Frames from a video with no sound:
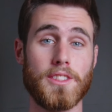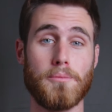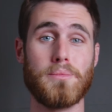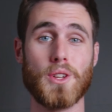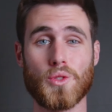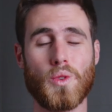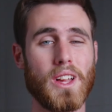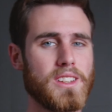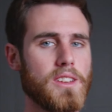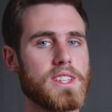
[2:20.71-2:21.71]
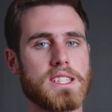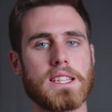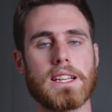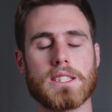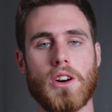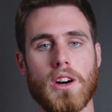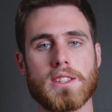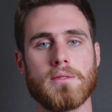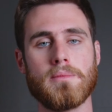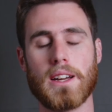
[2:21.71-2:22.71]
the build quality of this thing is
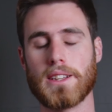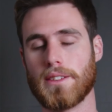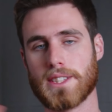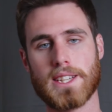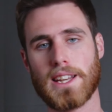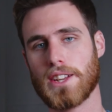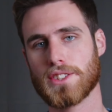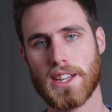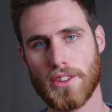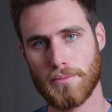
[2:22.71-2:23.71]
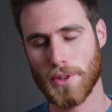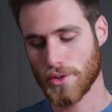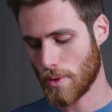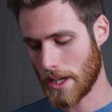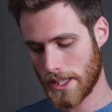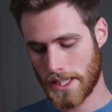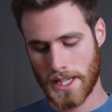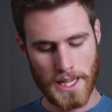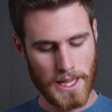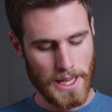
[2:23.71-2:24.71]
awesome. I'd give it 10 out of 10 on the build
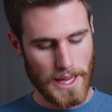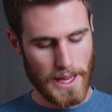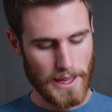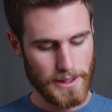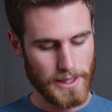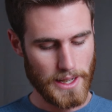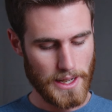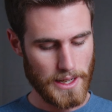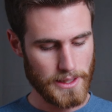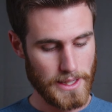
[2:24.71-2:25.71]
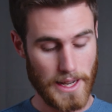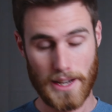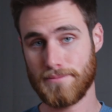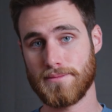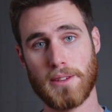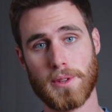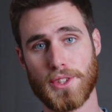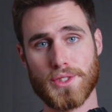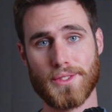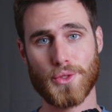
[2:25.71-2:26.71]
quality. And yeah, I've been
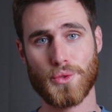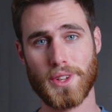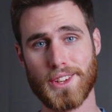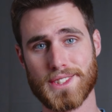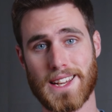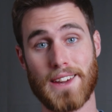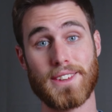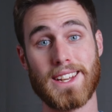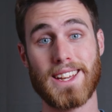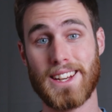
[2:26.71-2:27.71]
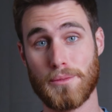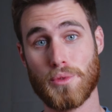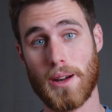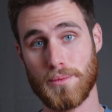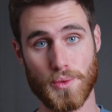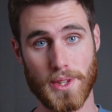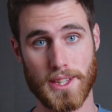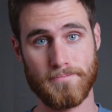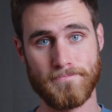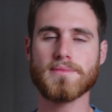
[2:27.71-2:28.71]
using it for 3 years and I haven't had any problems with
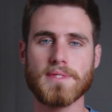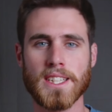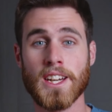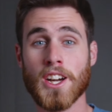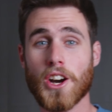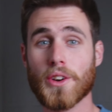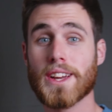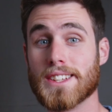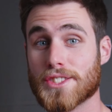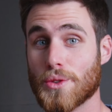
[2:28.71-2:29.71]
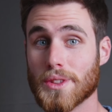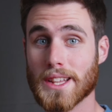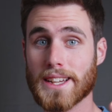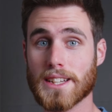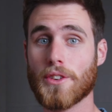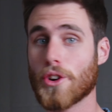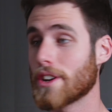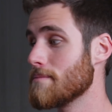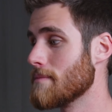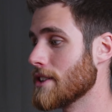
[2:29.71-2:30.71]
it. Okay, so like I've
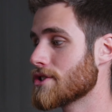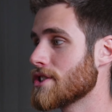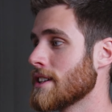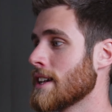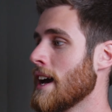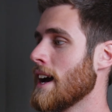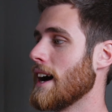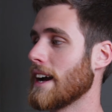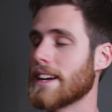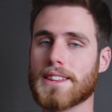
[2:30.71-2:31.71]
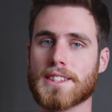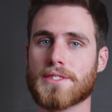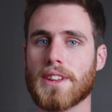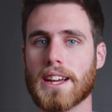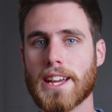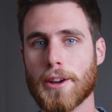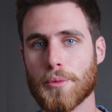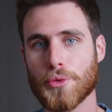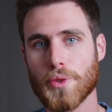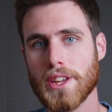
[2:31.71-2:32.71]
already mentioned, I got this
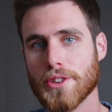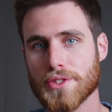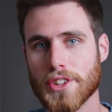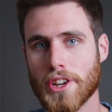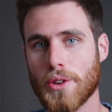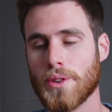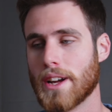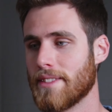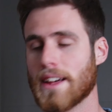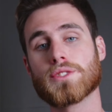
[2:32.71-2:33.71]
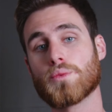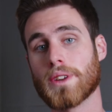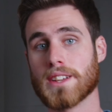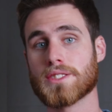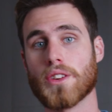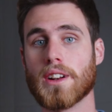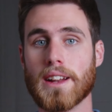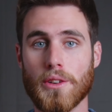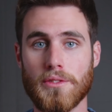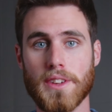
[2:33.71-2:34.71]
FLYCAM 3 years ago, and that's when I started
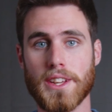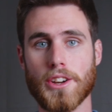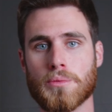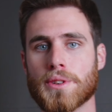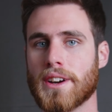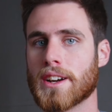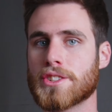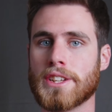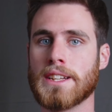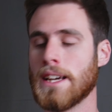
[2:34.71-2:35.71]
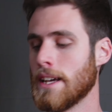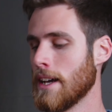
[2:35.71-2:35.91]
out in video production.